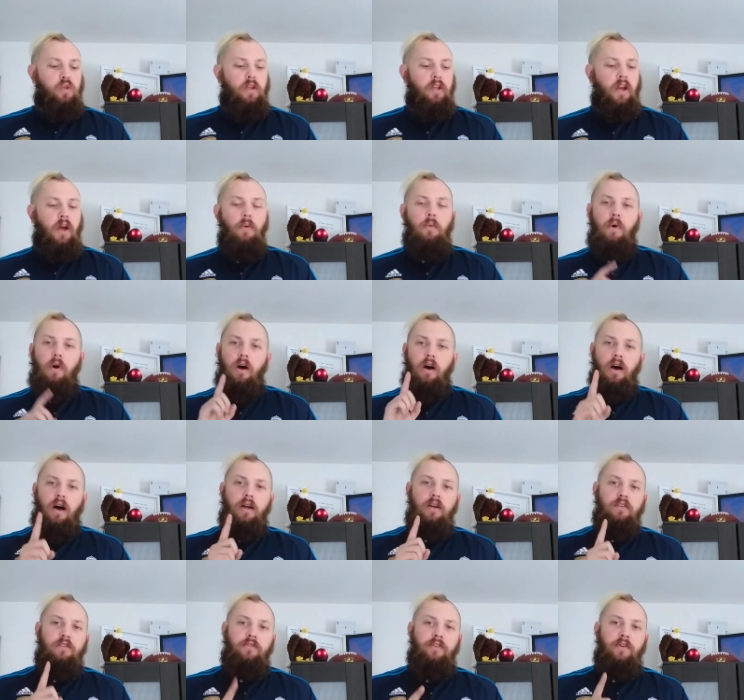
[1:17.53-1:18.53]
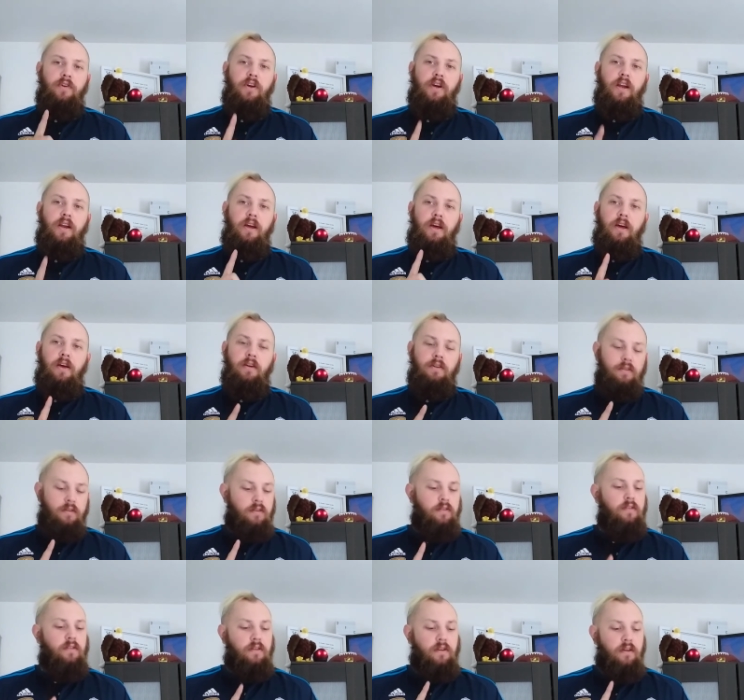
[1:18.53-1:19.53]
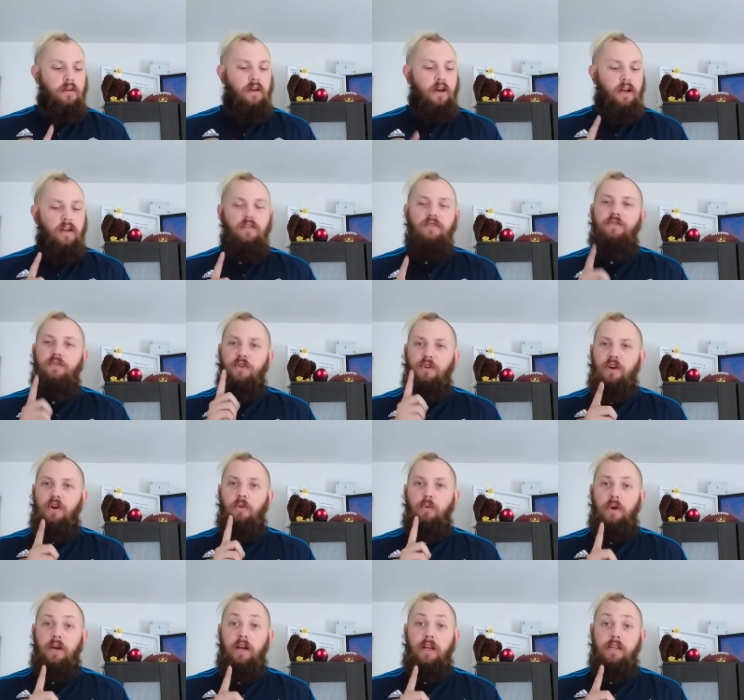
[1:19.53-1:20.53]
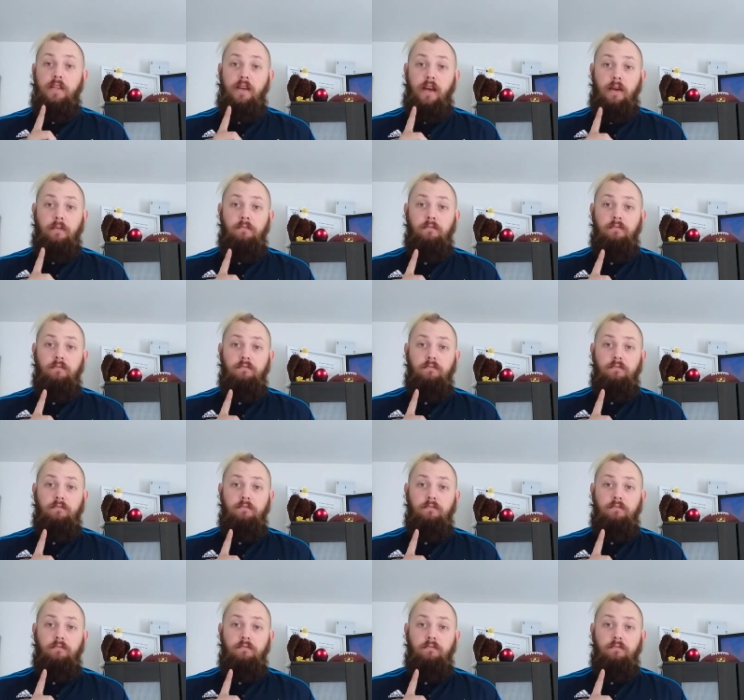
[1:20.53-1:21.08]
You know what? Huddersfield are gonna Huddersfield are gonna win this game.